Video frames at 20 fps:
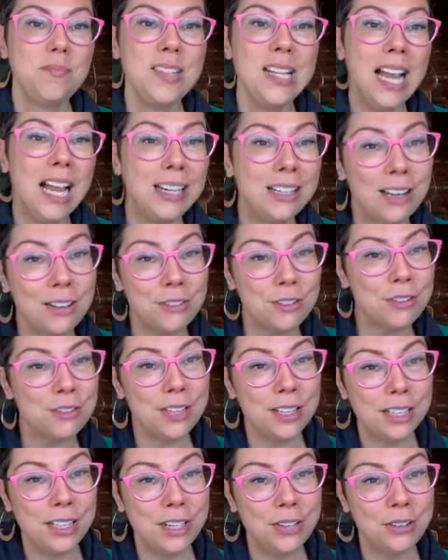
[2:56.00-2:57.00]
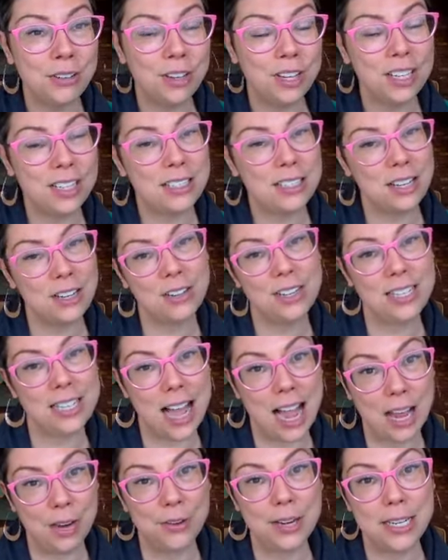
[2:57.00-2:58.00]
another thing that you could consider is
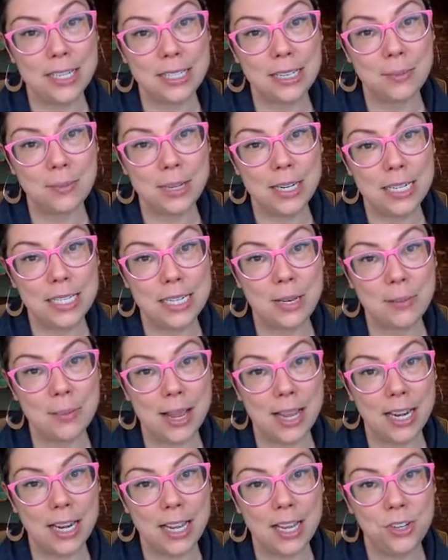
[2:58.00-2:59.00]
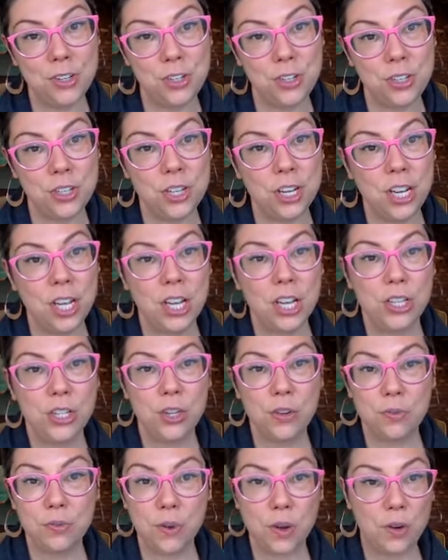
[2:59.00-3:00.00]
hiring somebody to manage
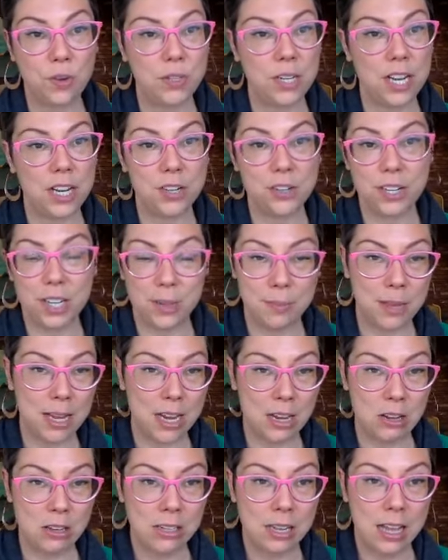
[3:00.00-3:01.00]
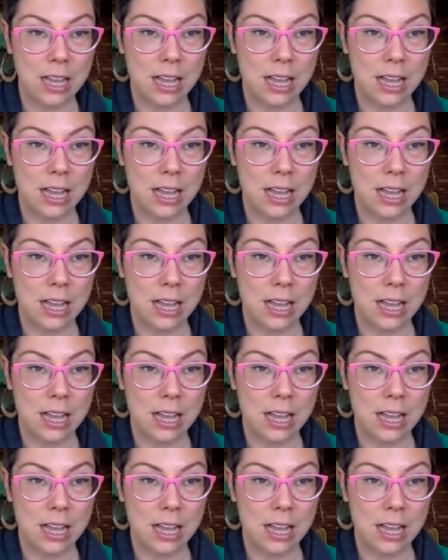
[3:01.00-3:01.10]
your phone and your email.